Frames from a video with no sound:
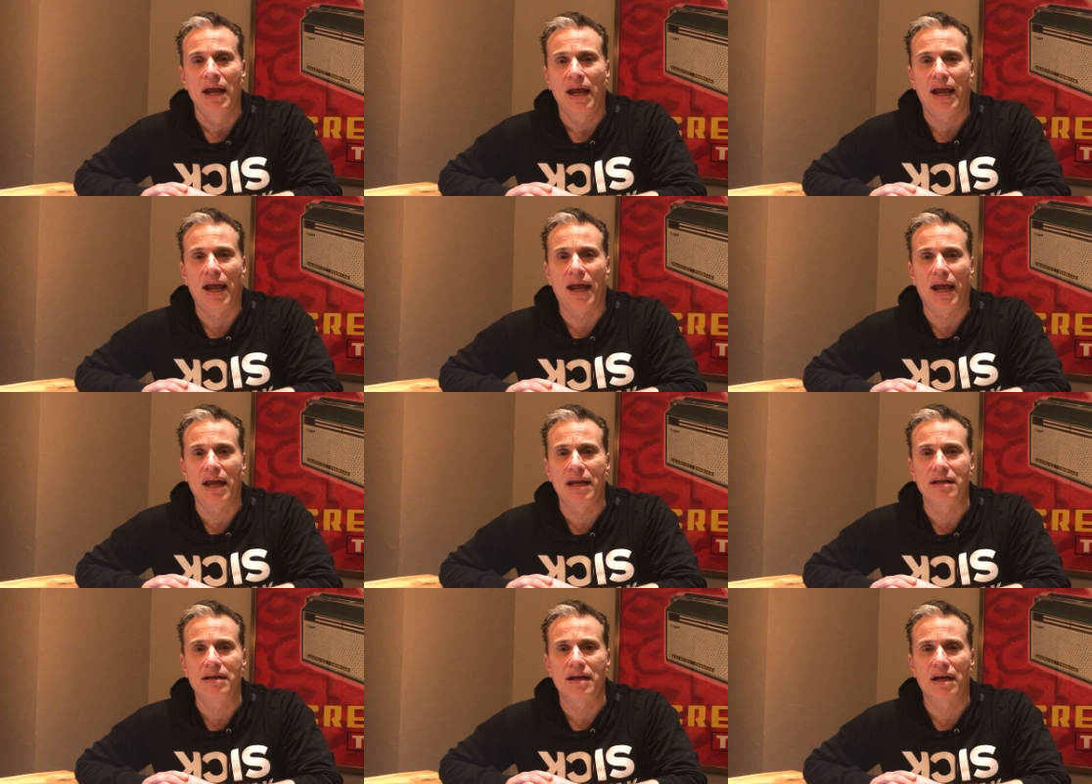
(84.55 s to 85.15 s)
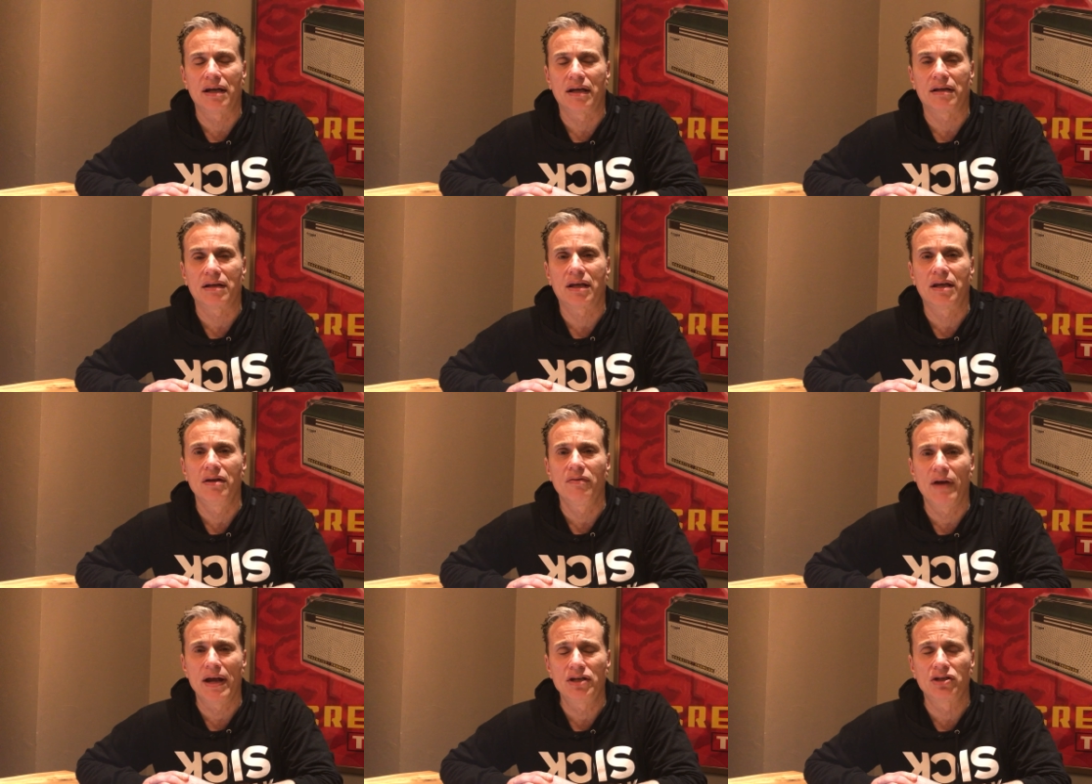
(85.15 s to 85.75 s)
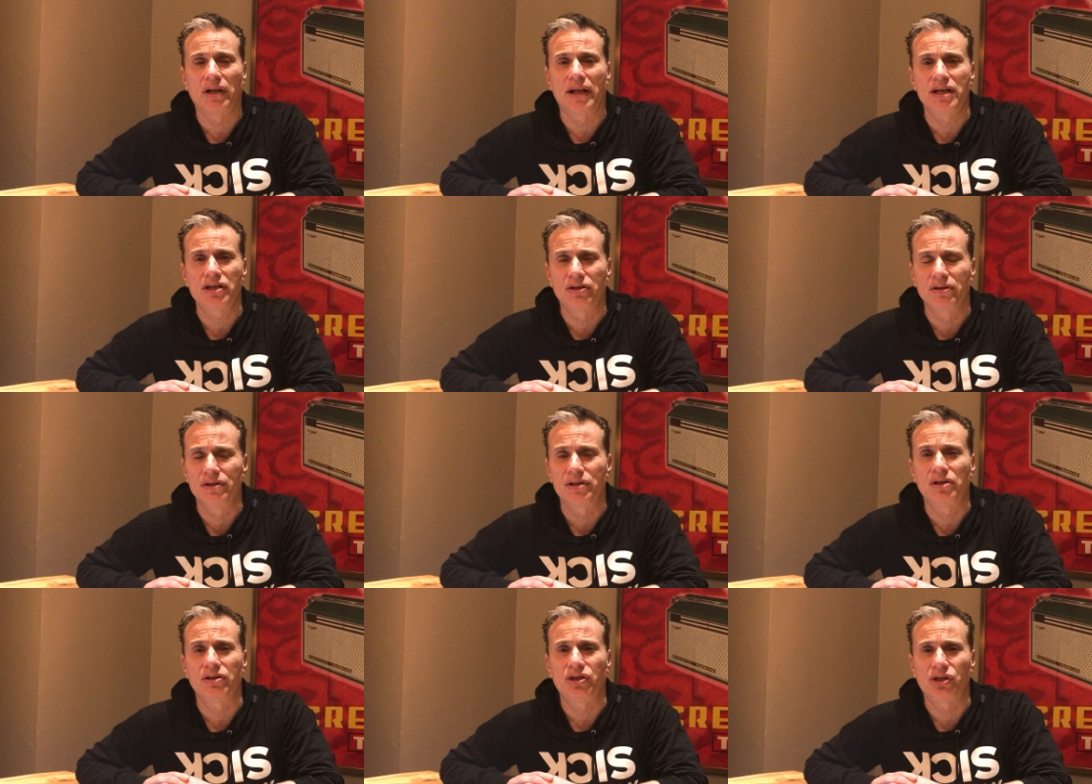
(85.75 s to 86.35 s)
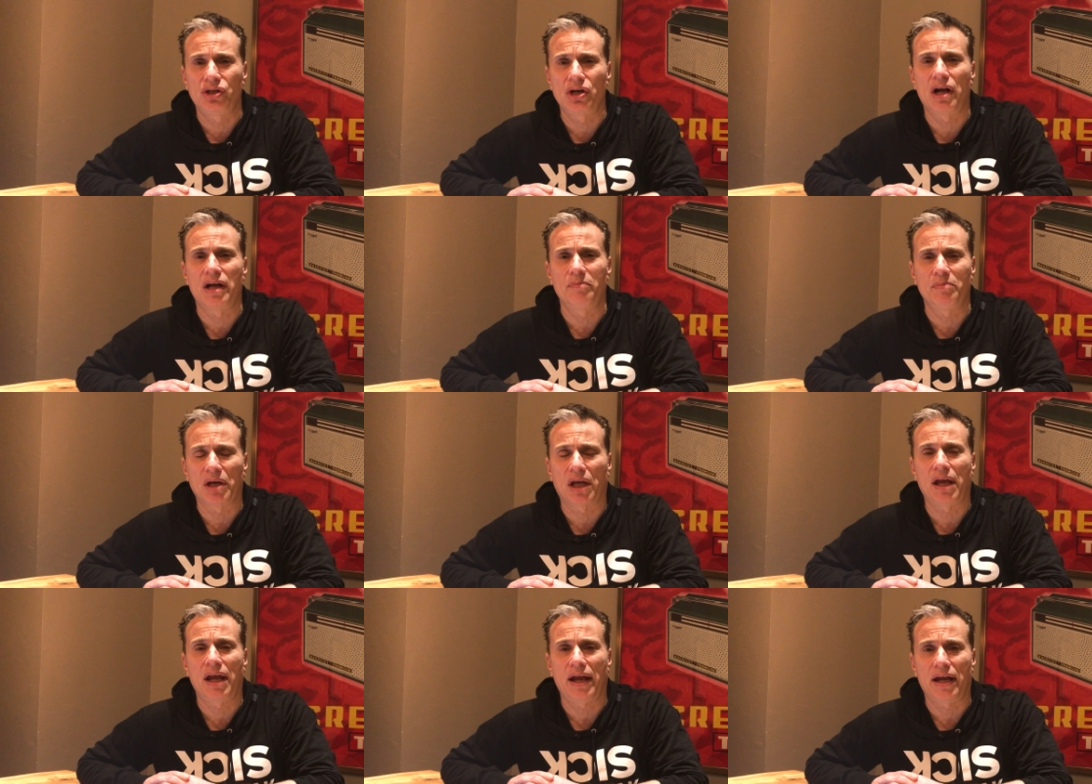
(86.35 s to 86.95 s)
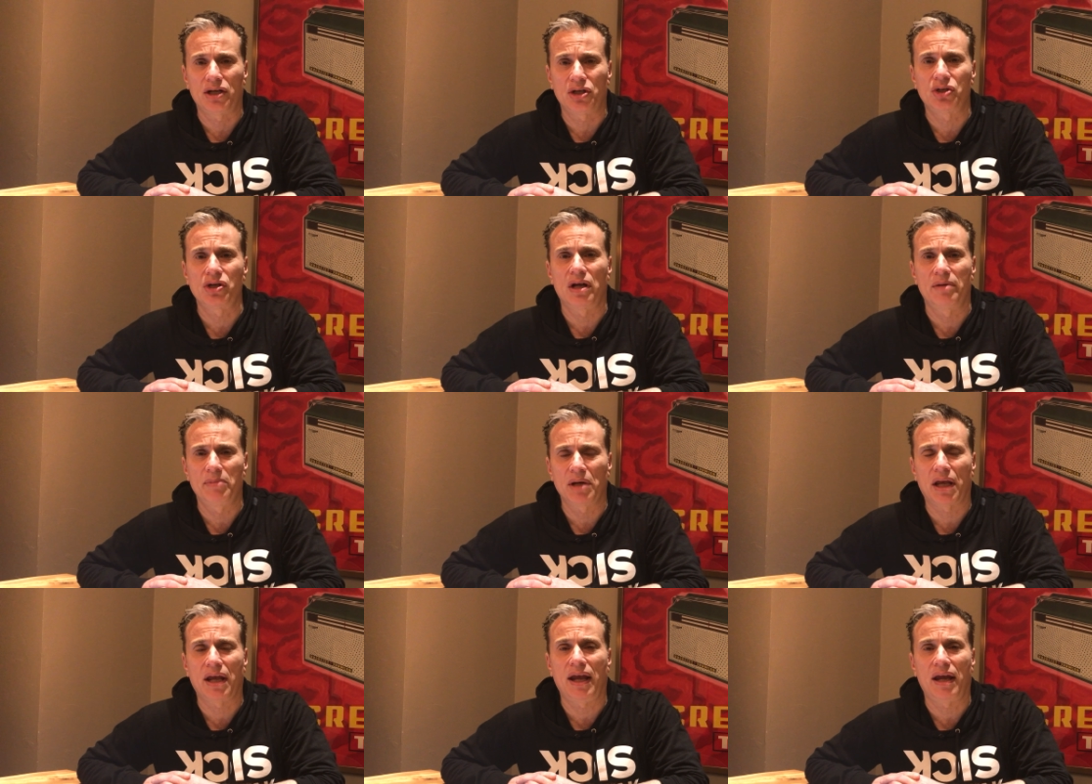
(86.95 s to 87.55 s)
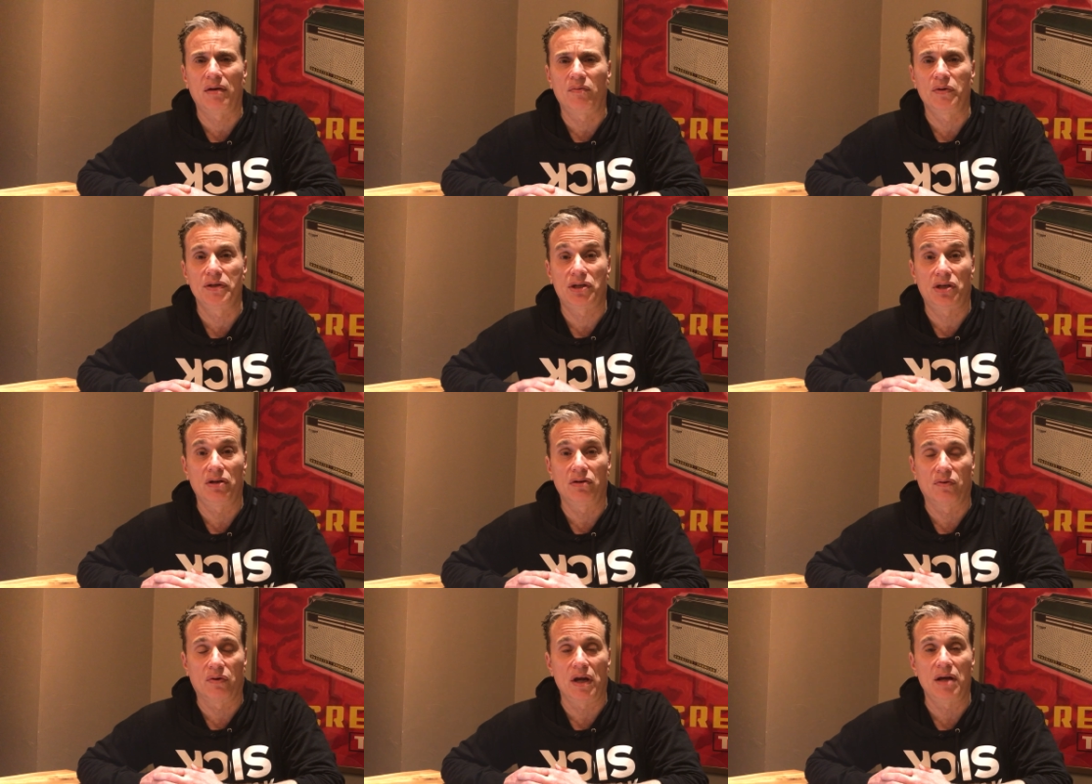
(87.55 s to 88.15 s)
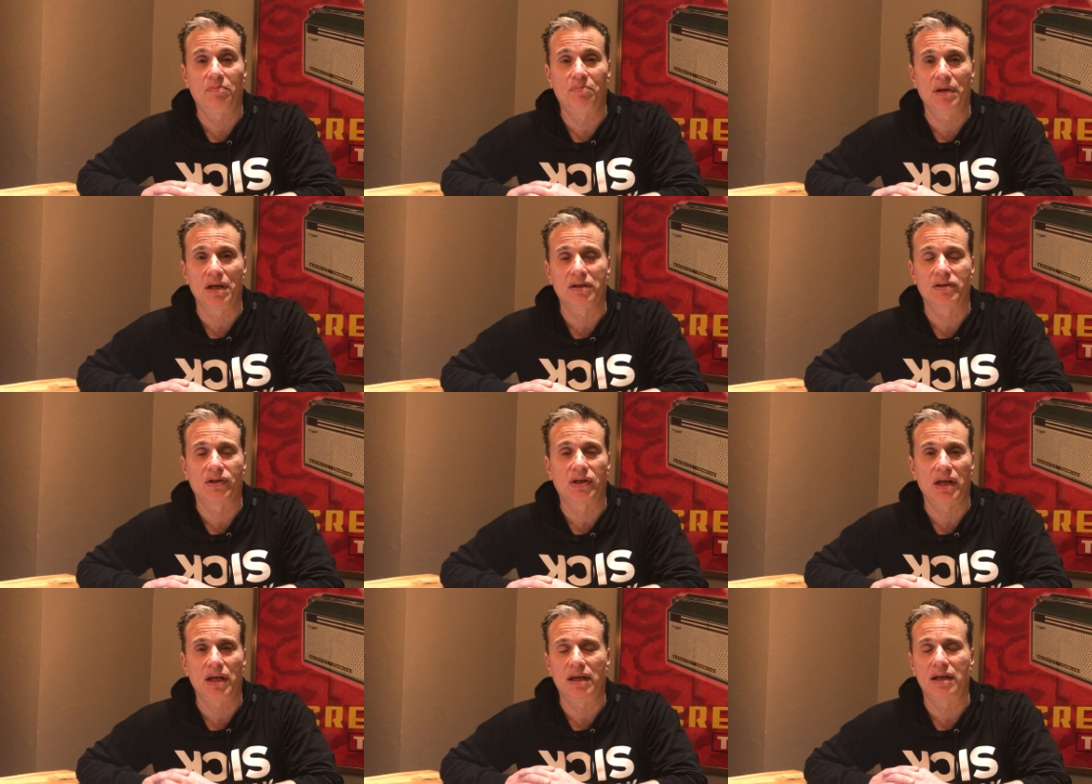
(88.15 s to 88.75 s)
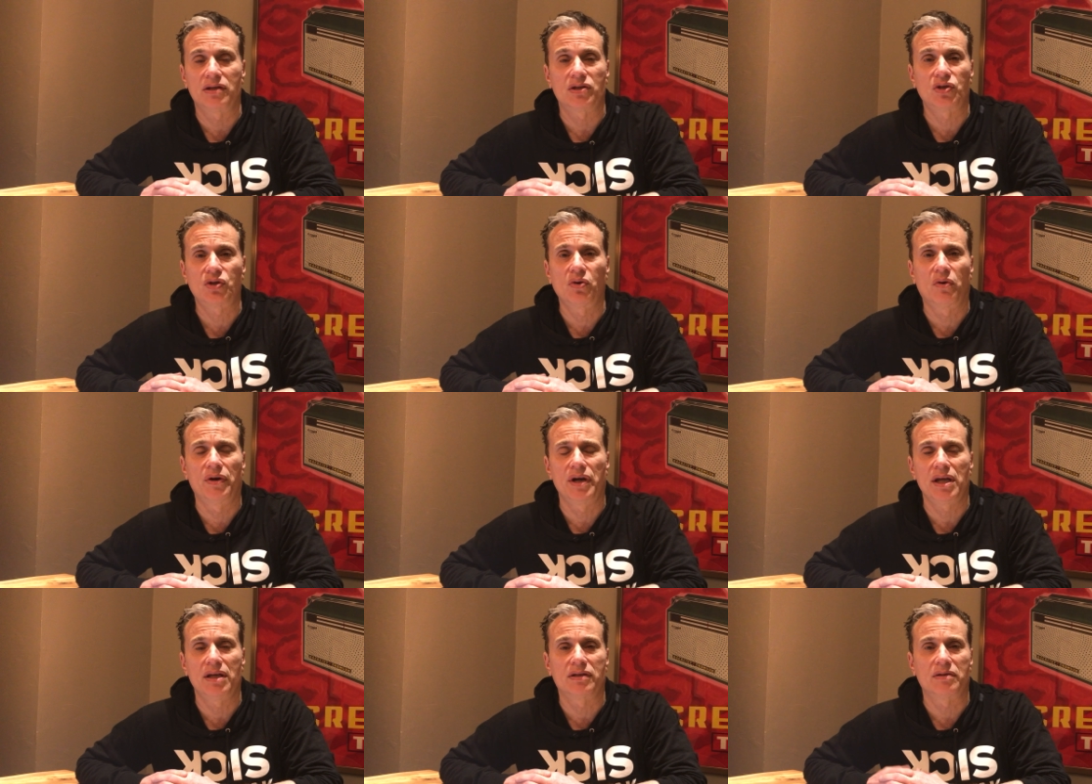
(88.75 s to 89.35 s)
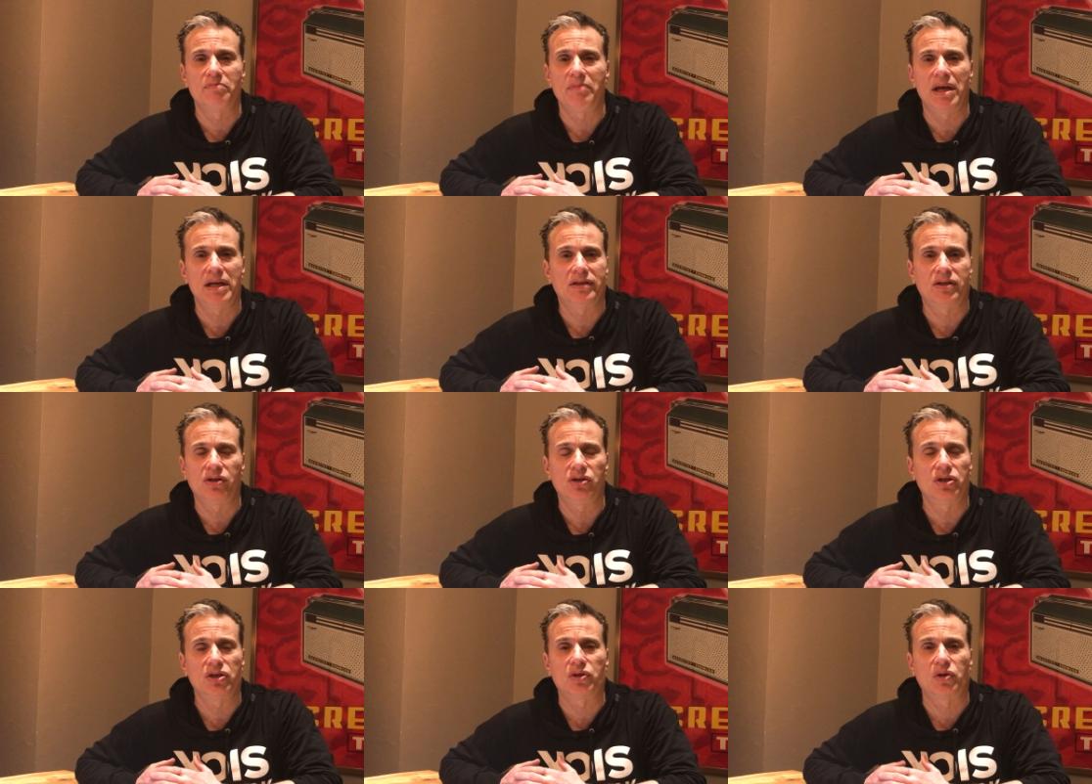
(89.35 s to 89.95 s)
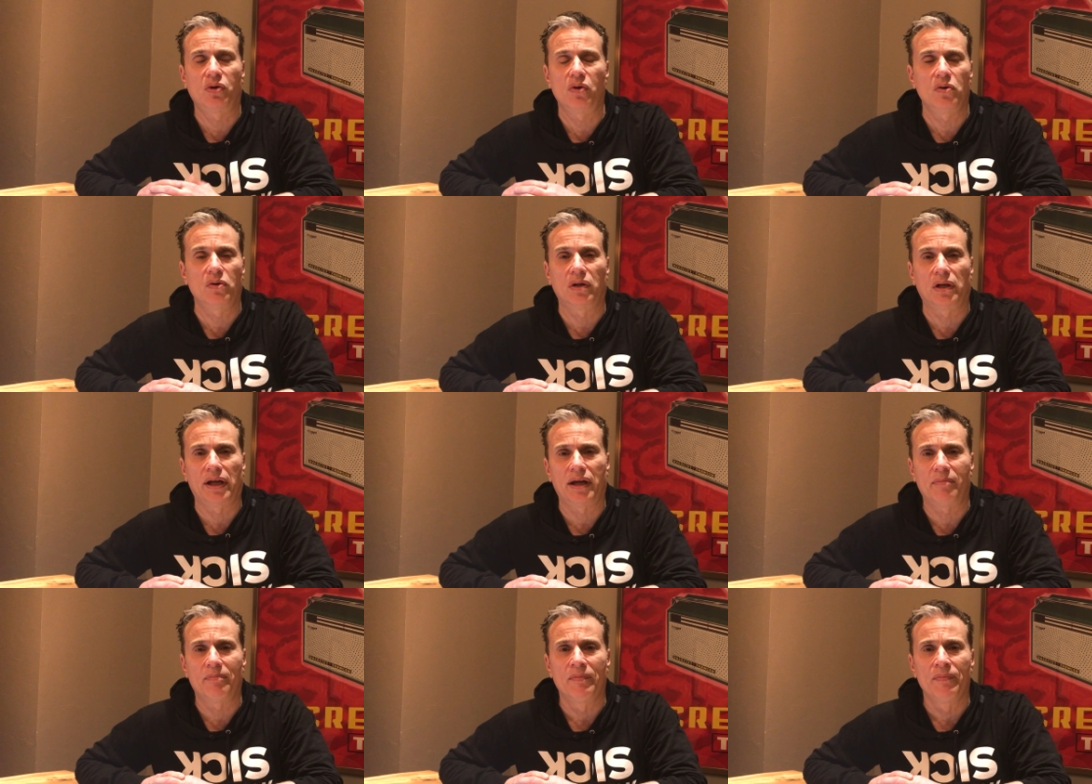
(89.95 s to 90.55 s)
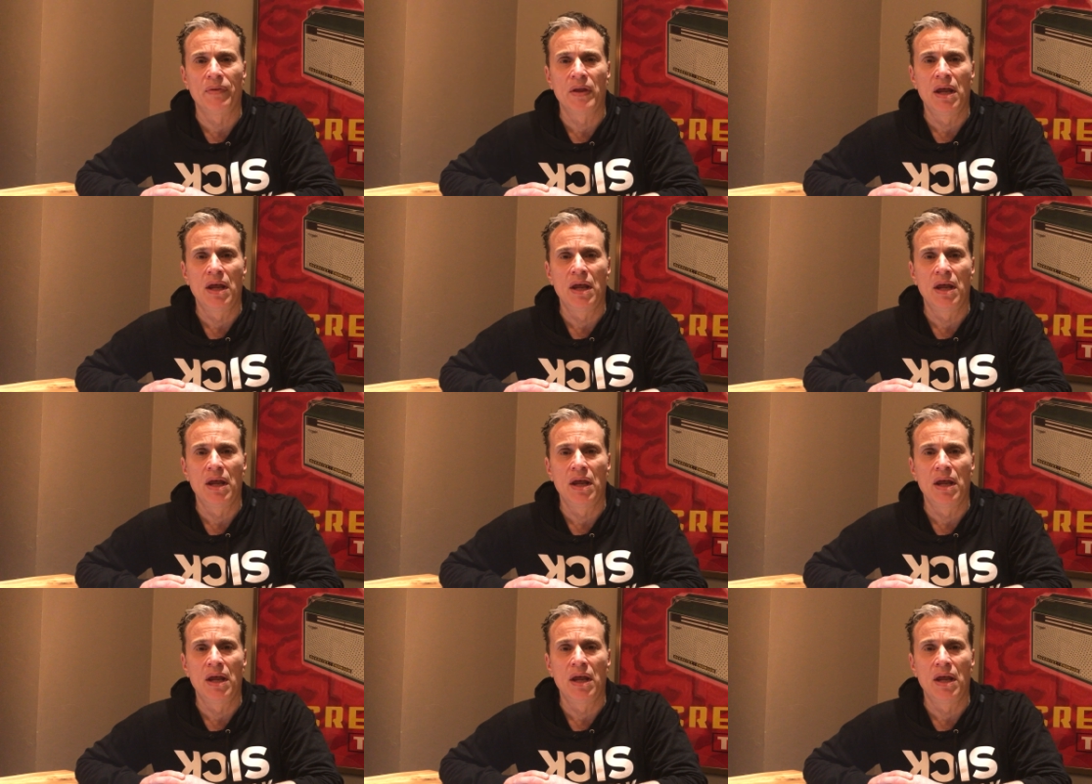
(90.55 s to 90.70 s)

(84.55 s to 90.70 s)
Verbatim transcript: And uh, congratulations to Sean McCann. Sean McCann was in Great Big Sea. His story is amazing. Just Google him.